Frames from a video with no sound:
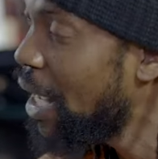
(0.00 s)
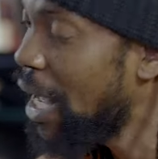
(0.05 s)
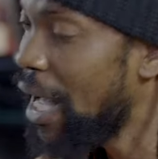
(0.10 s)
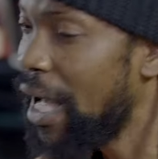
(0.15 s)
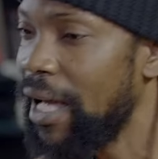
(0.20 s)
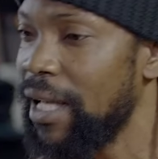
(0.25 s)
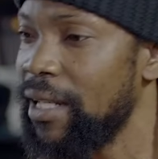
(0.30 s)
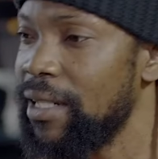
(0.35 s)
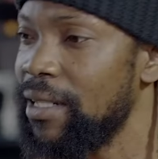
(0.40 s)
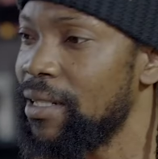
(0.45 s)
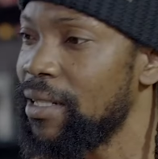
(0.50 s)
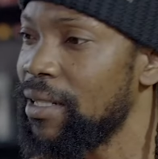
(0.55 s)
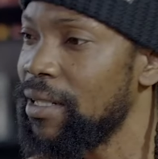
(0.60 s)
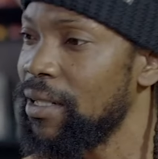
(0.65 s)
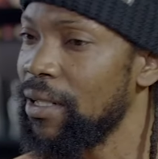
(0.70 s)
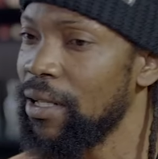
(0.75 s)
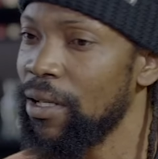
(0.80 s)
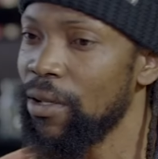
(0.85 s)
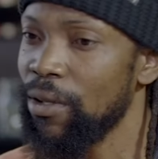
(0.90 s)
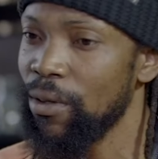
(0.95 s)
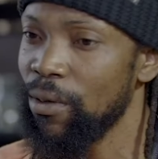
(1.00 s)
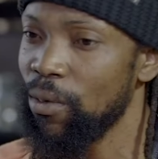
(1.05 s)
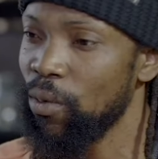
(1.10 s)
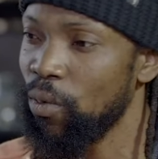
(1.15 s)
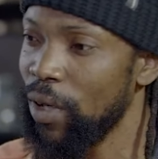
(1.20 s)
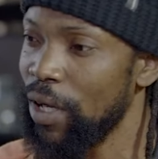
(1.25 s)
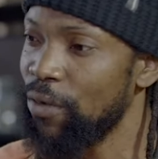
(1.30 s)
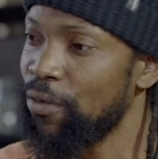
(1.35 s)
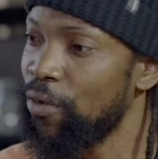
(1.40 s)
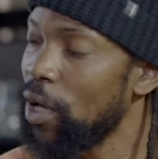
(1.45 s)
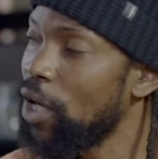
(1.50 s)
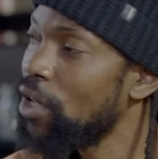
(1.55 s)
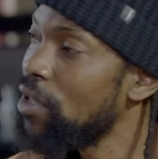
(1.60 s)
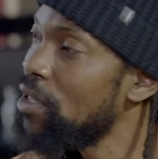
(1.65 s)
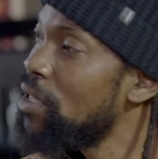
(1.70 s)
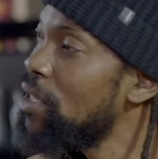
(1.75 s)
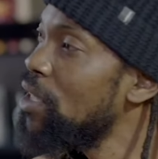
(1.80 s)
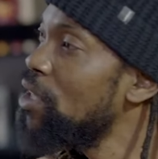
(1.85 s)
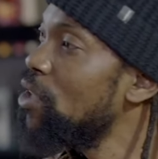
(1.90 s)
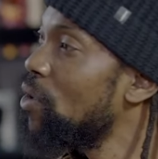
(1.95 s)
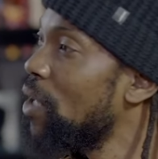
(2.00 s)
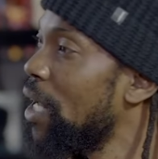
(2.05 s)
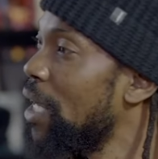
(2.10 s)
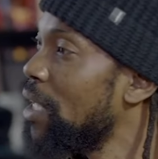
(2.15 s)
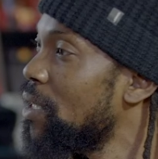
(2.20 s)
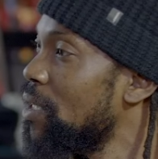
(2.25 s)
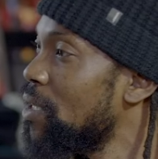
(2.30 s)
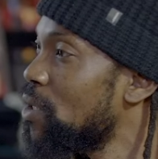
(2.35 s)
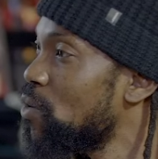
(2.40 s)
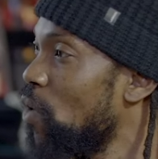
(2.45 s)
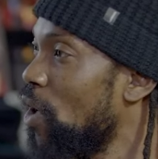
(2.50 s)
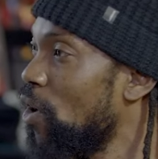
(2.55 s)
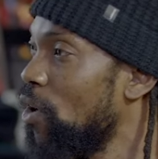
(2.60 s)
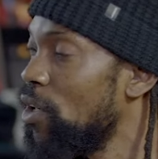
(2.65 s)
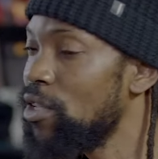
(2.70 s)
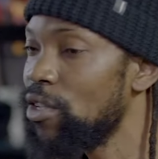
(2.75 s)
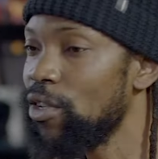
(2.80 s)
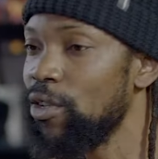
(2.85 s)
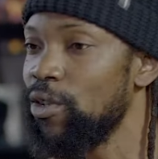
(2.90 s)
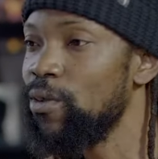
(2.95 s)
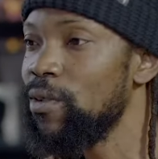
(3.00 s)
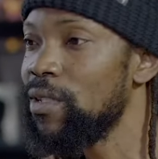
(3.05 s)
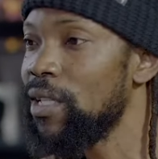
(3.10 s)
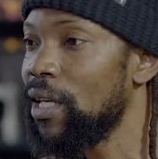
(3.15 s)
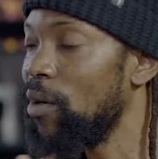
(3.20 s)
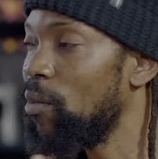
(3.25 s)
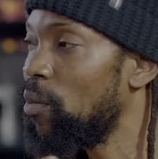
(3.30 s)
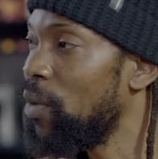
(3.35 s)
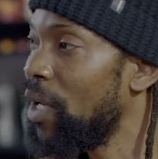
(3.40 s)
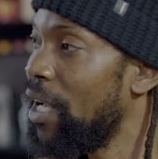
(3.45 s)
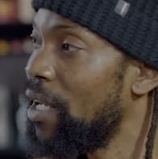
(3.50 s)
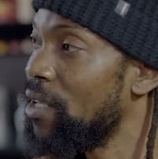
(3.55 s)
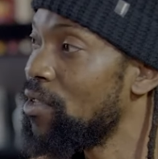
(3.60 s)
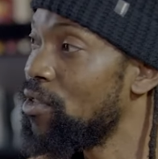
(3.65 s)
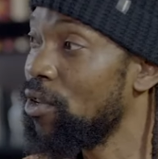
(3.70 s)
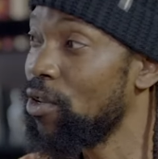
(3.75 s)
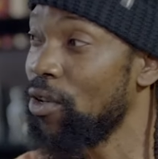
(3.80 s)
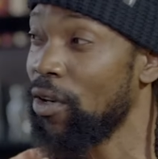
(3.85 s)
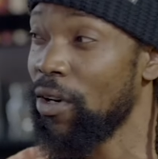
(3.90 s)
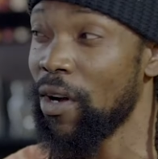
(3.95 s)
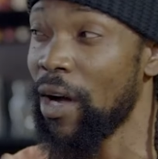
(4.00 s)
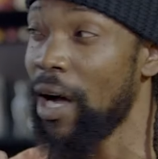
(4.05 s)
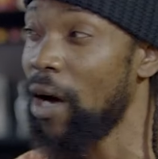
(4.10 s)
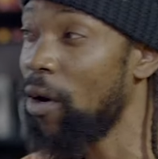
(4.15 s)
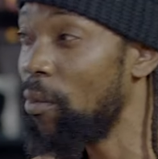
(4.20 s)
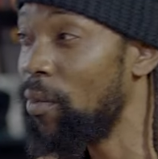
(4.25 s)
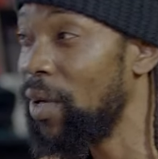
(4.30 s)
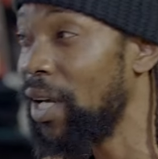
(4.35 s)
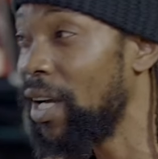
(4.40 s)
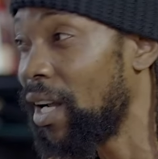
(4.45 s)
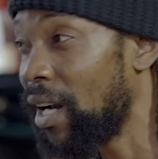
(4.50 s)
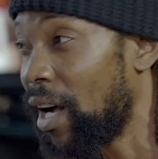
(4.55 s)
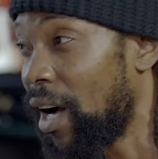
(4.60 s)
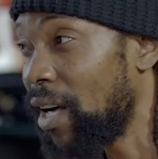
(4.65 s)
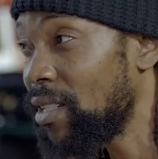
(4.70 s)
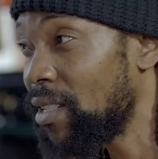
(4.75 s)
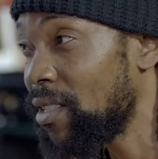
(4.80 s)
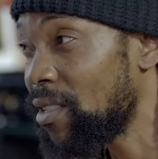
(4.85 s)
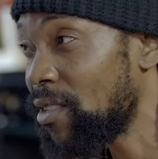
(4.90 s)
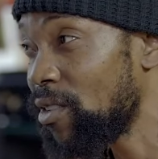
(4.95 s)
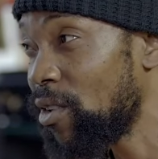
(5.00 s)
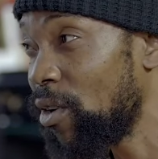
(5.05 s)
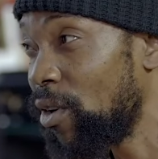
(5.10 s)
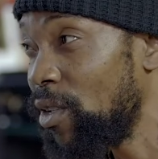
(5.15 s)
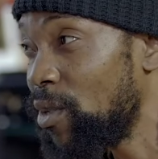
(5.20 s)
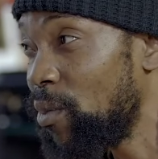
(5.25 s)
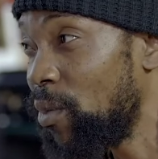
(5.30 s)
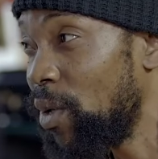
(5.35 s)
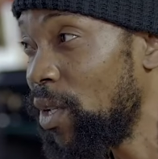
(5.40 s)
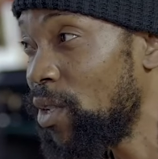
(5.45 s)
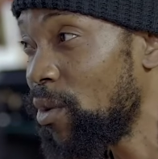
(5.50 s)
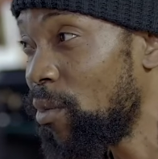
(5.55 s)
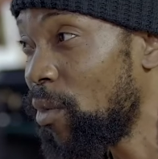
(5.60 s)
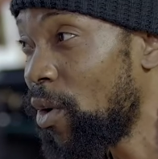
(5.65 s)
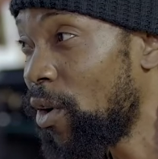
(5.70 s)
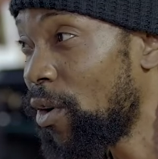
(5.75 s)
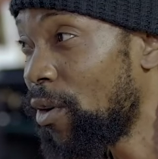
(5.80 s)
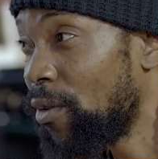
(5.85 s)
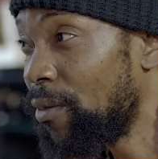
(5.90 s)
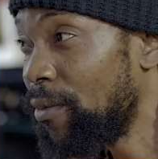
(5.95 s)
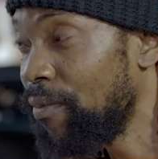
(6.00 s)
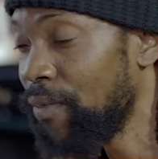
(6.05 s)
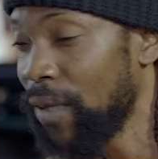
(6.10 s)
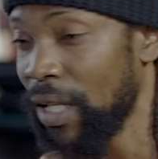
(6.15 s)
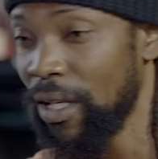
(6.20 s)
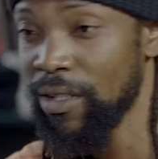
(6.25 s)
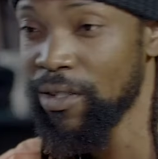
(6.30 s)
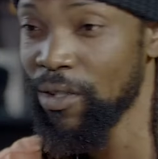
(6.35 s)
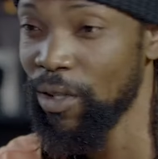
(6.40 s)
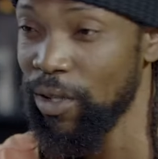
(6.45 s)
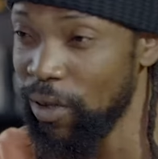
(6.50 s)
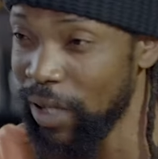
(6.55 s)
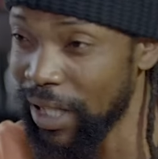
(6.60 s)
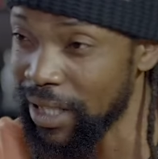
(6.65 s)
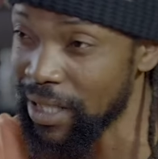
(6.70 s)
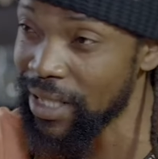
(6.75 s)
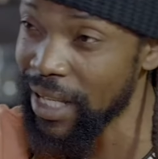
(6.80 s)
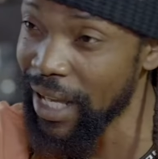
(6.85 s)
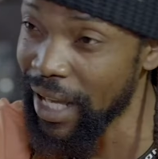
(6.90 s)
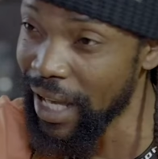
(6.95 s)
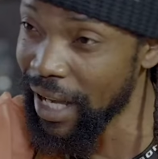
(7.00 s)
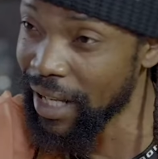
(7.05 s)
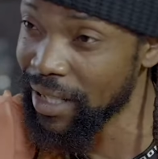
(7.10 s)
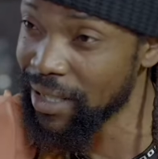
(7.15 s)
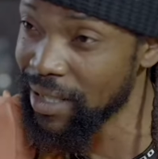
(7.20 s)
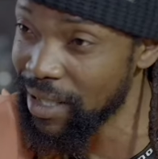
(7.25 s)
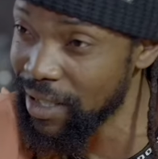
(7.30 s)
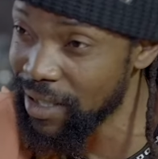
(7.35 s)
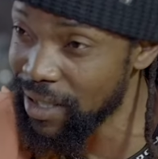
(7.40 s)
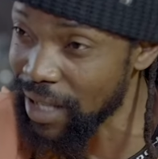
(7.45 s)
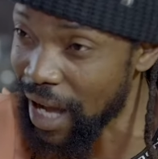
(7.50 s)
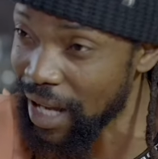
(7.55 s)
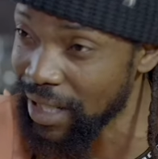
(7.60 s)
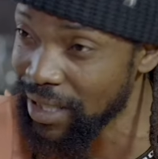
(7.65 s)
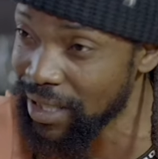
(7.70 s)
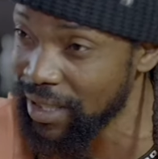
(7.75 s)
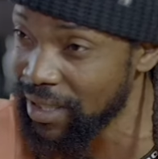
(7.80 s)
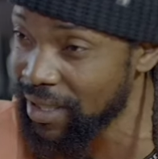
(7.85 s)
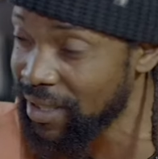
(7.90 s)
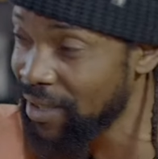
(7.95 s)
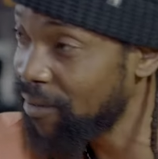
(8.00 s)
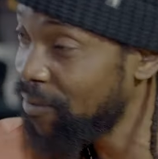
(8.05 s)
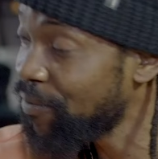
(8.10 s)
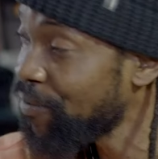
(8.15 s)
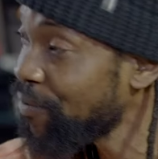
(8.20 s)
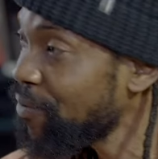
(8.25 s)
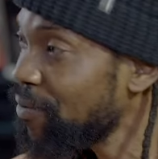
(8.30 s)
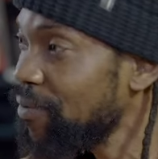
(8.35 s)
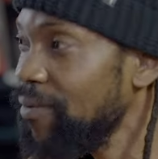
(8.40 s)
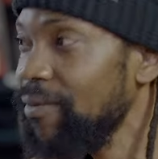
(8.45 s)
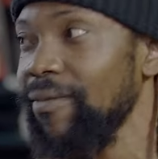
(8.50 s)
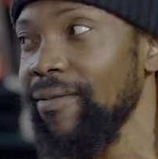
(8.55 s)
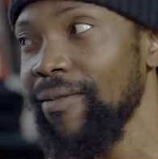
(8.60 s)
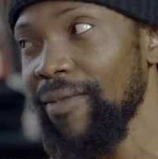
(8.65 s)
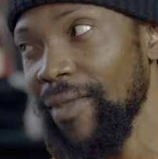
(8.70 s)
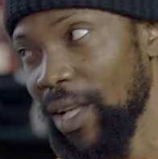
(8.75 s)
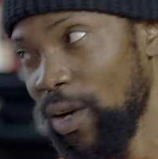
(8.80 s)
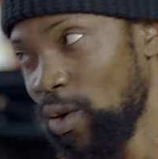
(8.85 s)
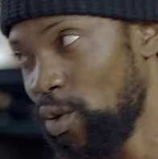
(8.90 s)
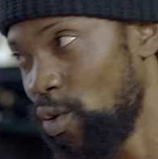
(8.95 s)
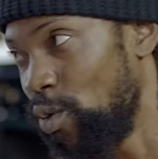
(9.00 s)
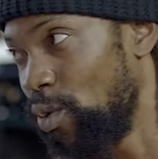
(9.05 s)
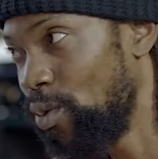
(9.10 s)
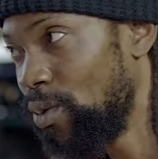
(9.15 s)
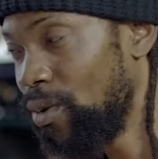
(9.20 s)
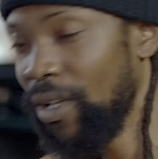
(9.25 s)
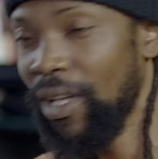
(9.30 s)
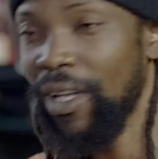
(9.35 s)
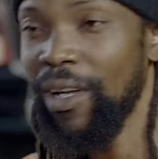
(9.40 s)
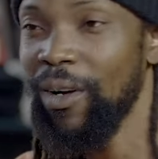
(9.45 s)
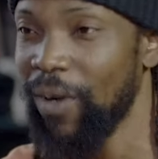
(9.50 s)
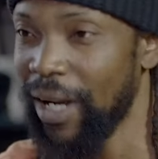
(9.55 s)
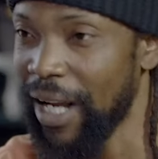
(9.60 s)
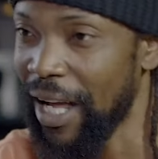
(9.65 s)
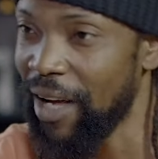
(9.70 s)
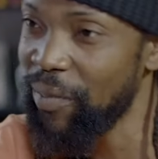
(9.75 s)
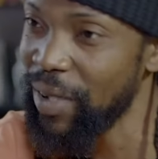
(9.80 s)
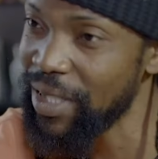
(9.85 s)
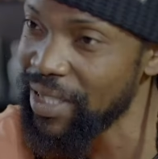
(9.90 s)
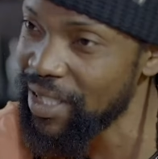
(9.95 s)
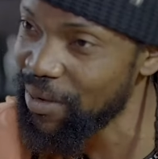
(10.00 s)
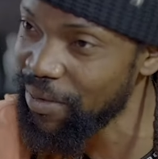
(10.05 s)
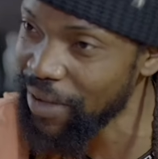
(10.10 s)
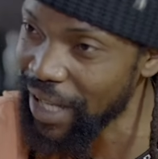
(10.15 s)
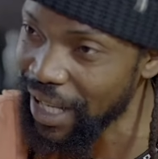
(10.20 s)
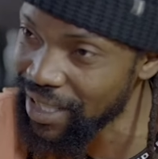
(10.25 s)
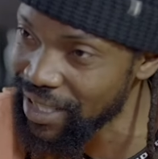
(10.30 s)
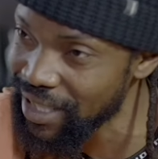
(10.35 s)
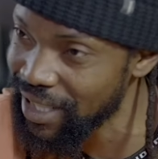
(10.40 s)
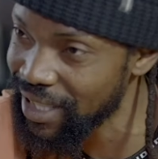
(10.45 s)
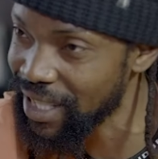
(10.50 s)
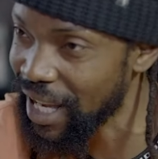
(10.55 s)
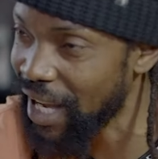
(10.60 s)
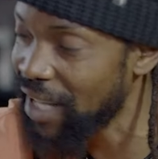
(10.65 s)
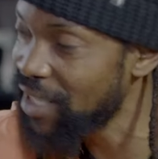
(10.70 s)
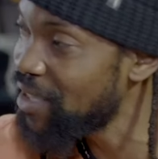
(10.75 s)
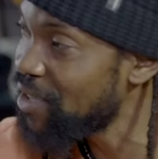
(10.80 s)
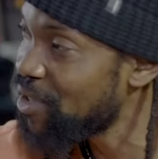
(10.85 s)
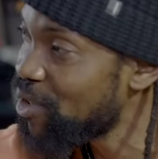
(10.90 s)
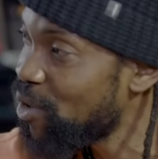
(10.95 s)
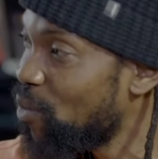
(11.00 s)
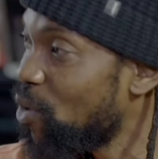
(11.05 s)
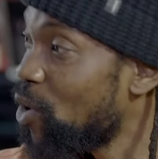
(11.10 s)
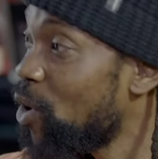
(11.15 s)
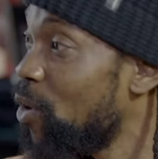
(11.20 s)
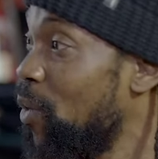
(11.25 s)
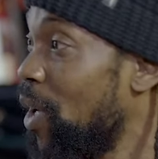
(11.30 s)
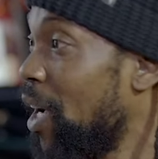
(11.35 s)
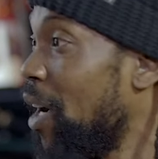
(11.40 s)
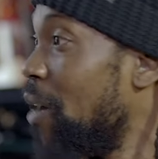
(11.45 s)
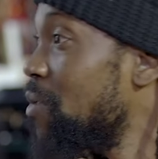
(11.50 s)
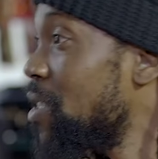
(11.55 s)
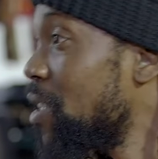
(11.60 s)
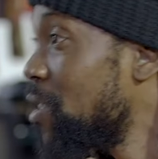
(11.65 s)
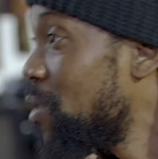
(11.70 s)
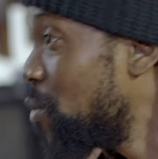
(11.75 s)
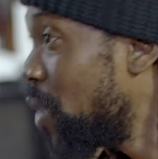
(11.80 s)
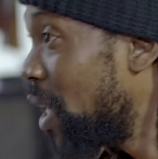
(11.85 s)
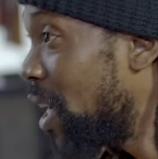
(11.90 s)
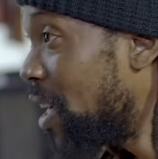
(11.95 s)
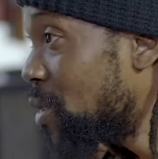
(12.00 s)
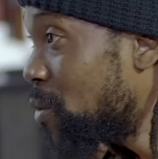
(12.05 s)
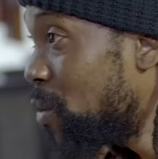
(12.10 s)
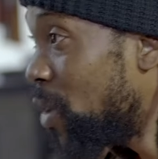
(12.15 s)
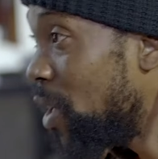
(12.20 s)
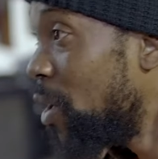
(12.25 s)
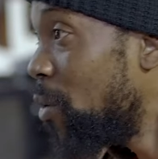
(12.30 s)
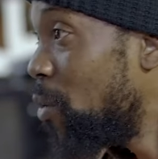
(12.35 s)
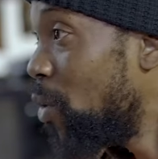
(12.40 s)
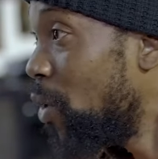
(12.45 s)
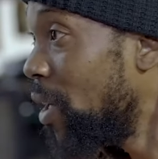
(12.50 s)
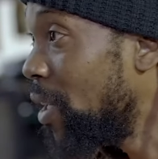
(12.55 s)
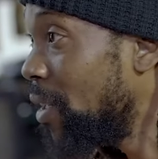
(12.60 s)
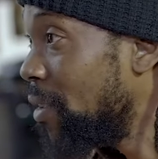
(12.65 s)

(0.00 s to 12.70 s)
And if we continue like this, we're going to lose key players. You don't know how big an artist is going to be tomorrow. So you can say X this artist, cool. What happens if X this artist tomorrow becomes as big as Burna Boy?